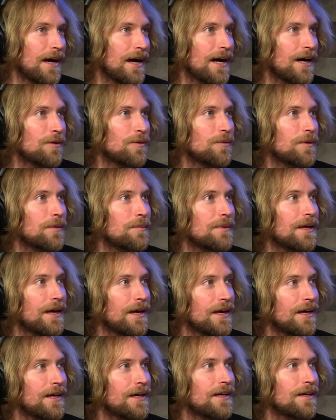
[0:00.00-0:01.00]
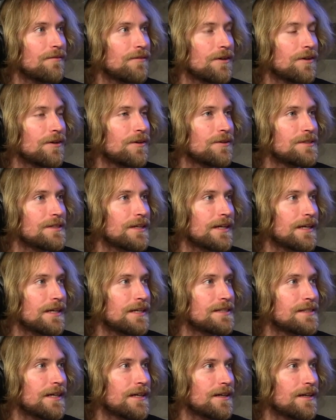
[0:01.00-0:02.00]
how we behave you know it's yeah. like
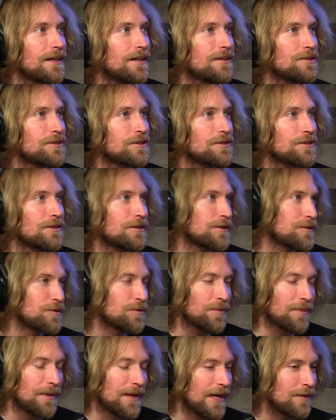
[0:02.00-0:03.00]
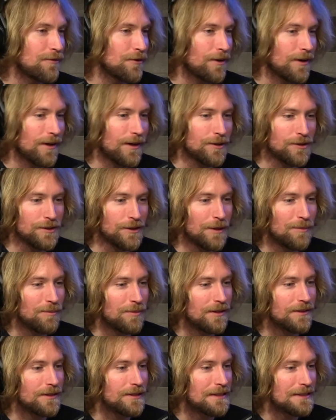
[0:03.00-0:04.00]
is that conscious is behavior conscious like
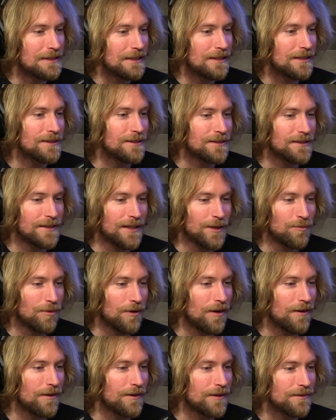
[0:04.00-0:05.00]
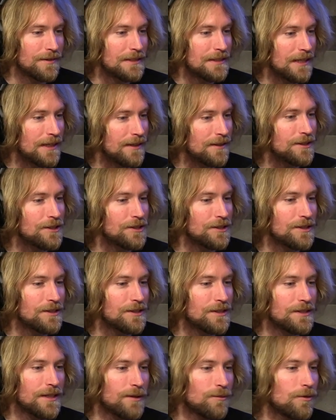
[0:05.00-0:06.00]
building cities is that a product of intelligence
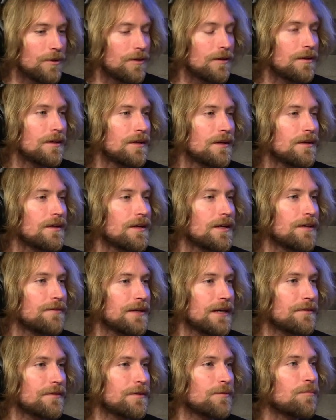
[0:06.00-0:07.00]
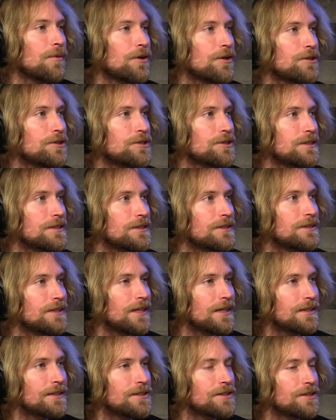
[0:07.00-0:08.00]
it's like yeah. well if you have emergent
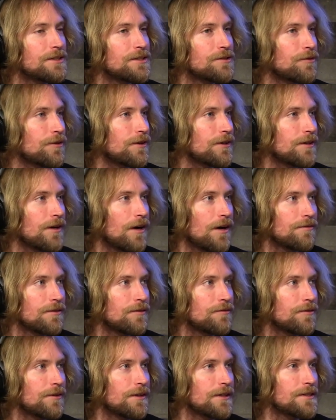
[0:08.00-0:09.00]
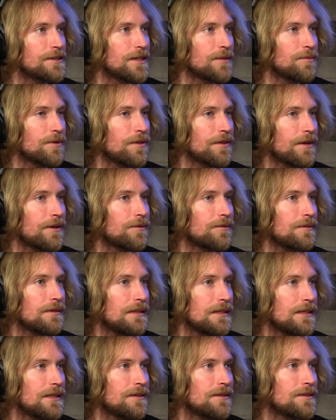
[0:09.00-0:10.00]
intelligence for a dolphin for example they don't
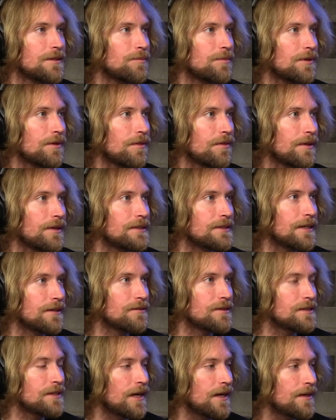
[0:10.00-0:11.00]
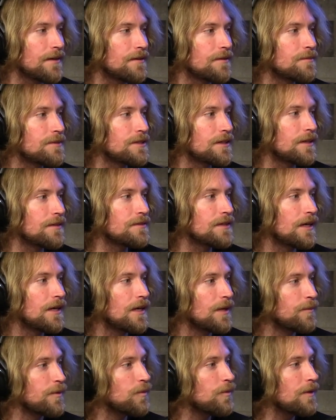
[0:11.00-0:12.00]
need to build things outside of themselves
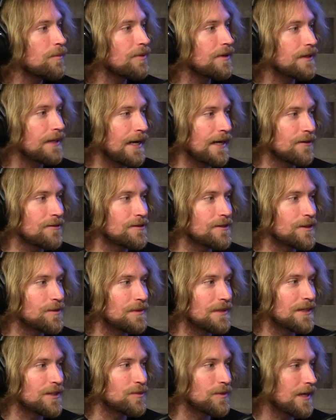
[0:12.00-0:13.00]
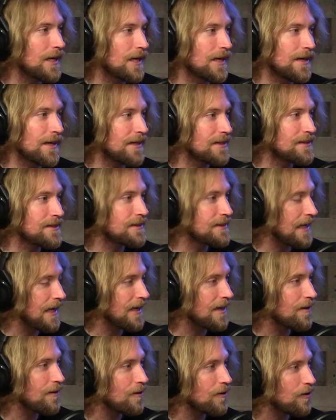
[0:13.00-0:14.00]
yeah. i mean we build houses because we can't
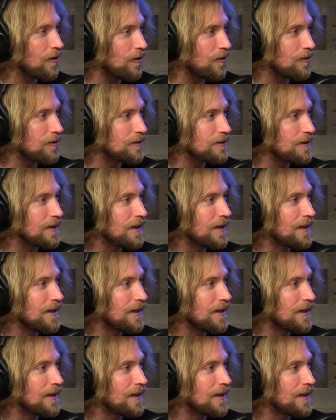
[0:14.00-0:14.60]
stand the cold